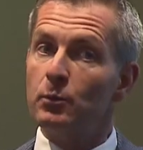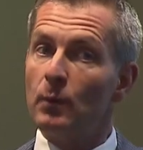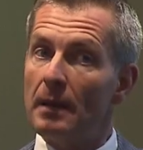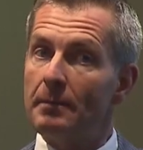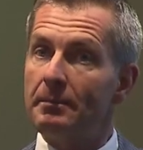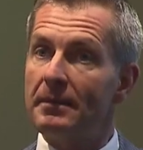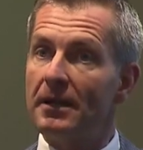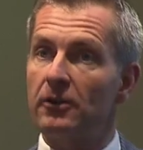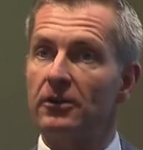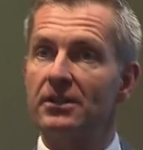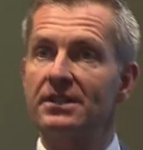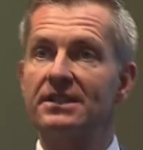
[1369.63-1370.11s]
Webb
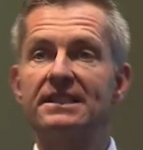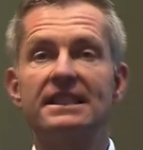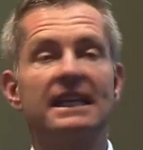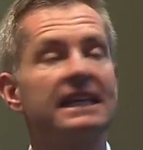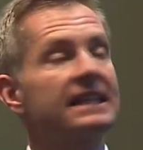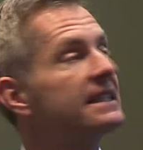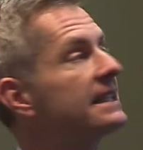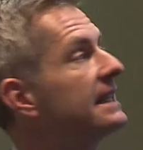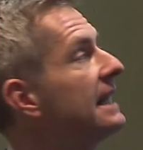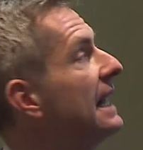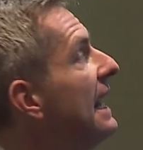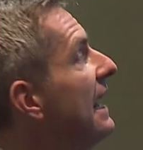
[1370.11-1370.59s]
mirror is
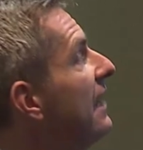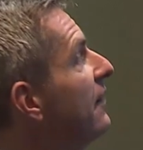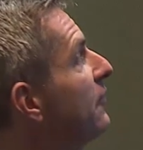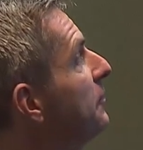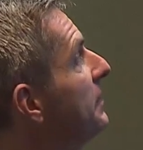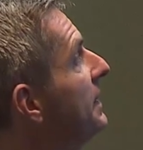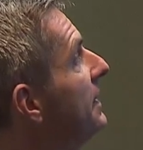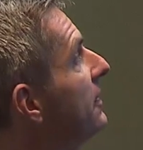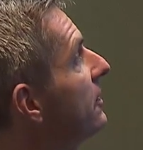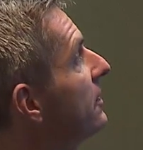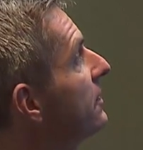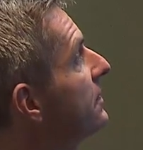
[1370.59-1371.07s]
six and a half
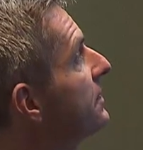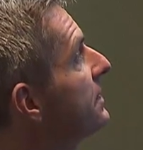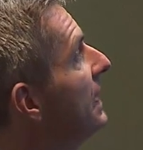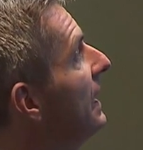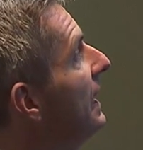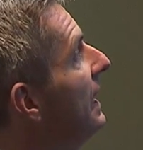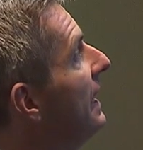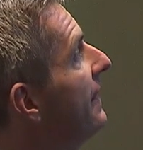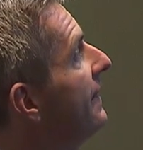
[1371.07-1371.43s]
meters.